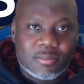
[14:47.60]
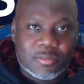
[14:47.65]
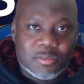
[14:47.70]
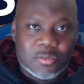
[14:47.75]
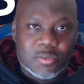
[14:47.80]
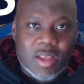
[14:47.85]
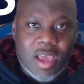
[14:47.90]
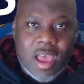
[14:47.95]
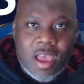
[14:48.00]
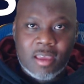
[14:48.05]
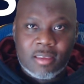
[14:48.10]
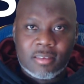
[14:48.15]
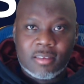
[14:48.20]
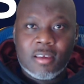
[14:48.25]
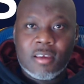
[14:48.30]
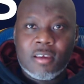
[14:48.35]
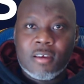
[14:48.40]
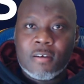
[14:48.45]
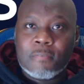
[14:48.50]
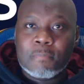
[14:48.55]
that
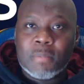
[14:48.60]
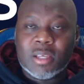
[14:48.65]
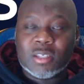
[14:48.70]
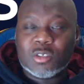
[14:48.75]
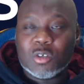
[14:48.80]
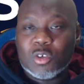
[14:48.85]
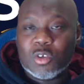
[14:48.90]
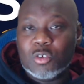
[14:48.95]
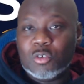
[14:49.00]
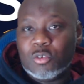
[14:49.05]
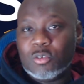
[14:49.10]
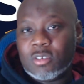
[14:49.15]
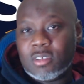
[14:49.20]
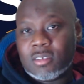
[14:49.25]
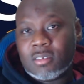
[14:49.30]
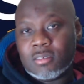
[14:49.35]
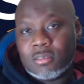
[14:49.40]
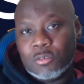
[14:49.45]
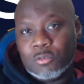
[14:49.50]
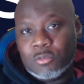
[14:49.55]
make sure you
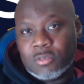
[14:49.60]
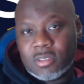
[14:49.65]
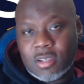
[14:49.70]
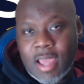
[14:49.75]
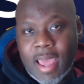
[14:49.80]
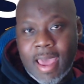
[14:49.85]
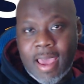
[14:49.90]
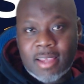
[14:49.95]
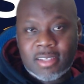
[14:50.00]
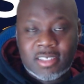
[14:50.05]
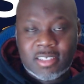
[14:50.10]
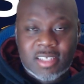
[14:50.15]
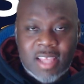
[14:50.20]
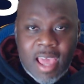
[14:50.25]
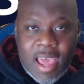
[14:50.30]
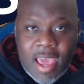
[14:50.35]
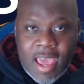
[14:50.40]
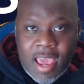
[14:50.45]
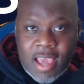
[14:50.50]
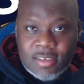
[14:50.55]
use your
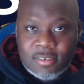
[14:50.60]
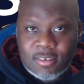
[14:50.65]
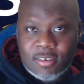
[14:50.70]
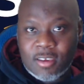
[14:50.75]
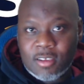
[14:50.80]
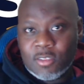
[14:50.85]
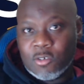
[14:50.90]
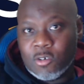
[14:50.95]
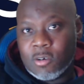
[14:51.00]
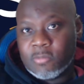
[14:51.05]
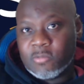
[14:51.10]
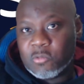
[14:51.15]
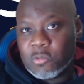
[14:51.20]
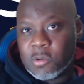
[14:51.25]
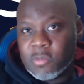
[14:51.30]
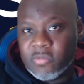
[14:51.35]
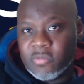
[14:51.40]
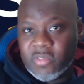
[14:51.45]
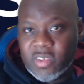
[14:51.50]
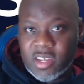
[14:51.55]
hashtags in your long
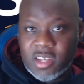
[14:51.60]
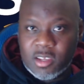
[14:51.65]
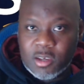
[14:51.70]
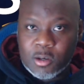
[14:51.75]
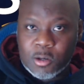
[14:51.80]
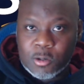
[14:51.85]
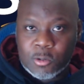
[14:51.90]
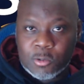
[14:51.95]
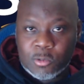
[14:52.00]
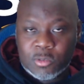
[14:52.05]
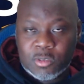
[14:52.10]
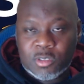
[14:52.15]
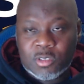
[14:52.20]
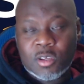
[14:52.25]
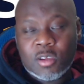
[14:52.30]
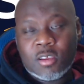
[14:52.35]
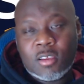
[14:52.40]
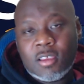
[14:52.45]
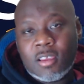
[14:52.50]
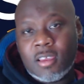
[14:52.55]
form videos.
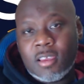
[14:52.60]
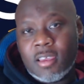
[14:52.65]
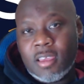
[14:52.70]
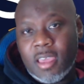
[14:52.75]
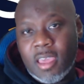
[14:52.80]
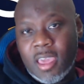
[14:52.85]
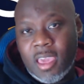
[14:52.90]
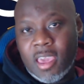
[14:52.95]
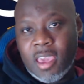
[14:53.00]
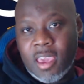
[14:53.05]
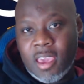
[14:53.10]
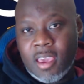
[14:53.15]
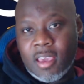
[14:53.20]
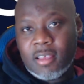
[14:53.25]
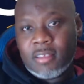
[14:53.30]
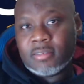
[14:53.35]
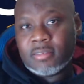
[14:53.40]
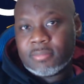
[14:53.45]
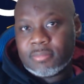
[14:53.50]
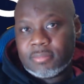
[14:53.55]
And
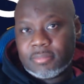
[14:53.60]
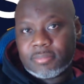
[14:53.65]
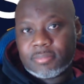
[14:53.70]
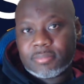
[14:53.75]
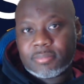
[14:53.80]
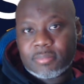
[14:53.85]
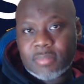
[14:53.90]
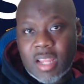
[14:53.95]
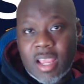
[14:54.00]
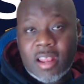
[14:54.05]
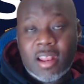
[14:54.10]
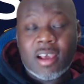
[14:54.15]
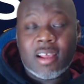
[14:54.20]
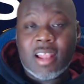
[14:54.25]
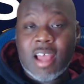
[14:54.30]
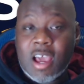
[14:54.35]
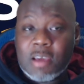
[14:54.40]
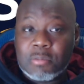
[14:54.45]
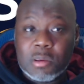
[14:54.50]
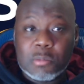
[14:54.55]
a
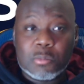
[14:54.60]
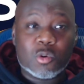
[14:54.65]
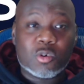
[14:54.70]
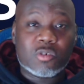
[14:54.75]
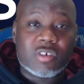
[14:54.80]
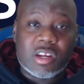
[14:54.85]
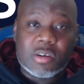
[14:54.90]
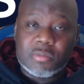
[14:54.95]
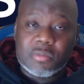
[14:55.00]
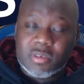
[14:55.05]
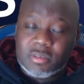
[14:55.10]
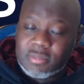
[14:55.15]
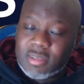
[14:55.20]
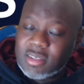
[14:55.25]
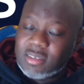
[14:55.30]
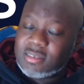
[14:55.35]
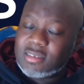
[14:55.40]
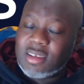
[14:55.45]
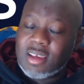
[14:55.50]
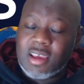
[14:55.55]
lot of people agree with him. They
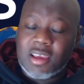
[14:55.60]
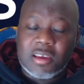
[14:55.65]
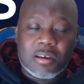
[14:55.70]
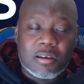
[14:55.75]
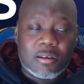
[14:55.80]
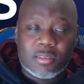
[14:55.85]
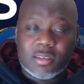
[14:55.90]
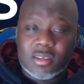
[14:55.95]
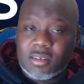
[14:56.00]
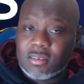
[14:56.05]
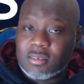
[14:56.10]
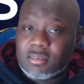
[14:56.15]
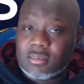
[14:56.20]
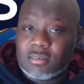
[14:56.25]
say, oh, look,